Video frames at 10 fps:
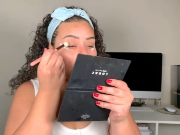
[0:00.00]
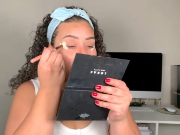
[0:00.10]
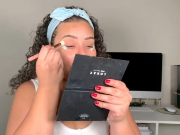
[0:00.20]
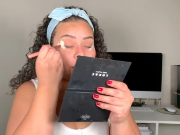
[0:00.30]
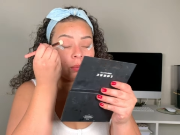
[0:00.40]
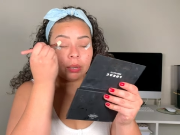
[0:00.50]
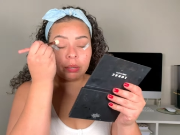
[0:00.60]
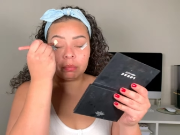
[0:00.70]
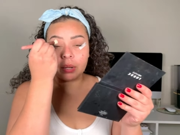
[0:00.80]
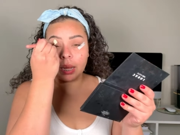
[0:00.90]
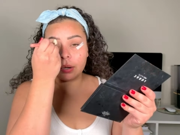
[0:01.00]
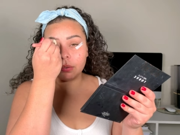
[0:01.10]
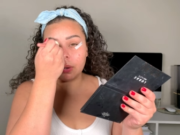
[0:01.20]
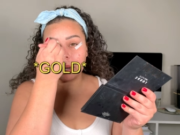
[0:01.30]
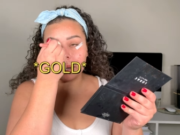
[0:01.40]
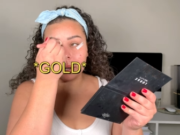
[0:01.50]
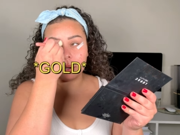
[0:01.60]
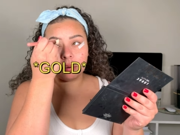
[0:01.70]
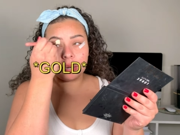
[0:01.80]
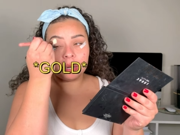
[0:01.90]
I'm either wearing black or white
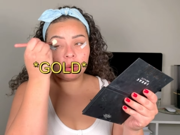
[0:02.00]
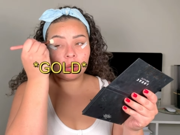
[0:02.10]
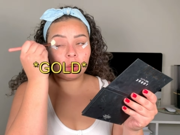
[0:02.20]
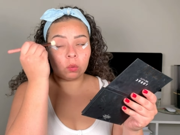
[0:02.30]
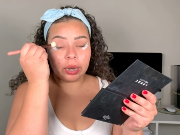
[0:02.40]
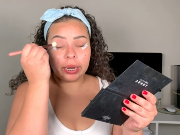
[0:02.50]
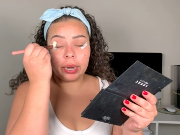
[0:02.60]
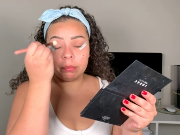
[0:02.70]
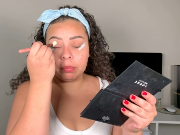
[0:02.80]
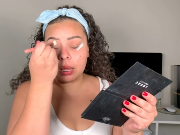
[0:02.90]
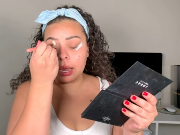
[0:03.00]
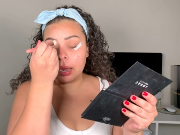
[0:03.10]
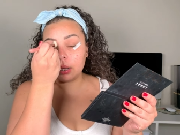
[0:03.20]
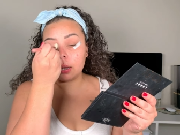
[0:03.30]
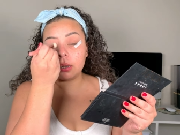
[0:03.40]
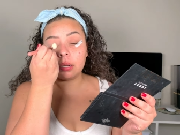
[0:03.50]
and gray or gray and black.